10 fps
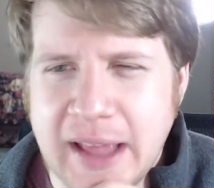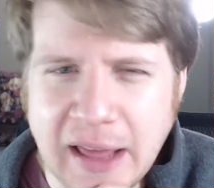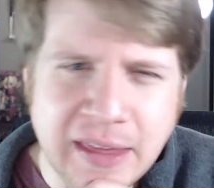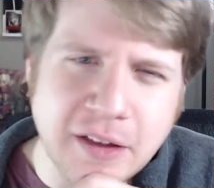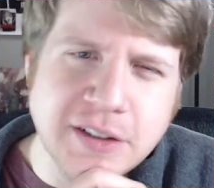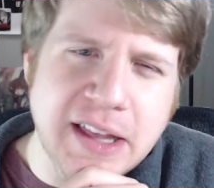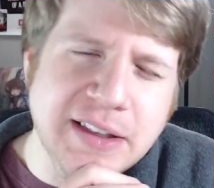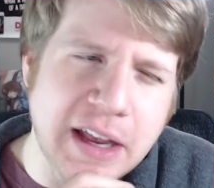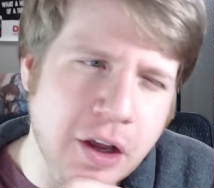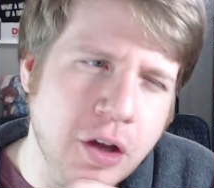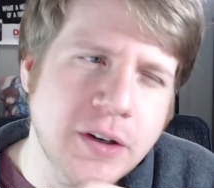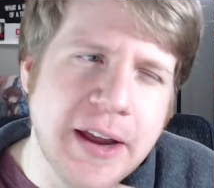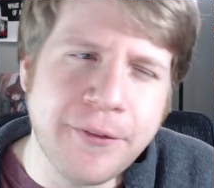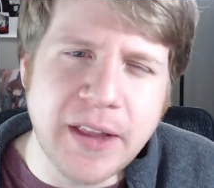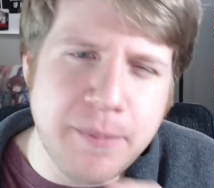I think there's things that could
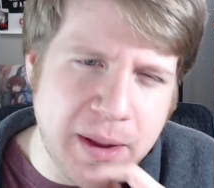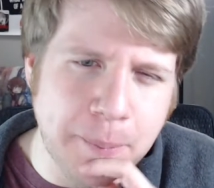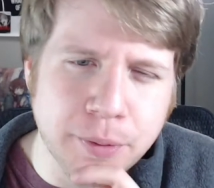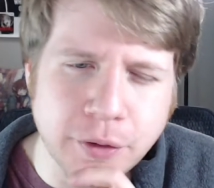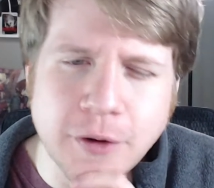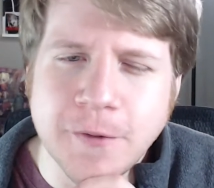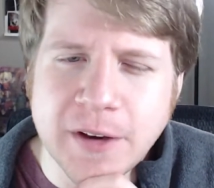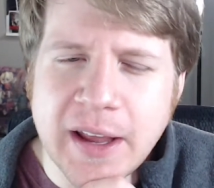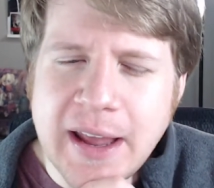definitely be improved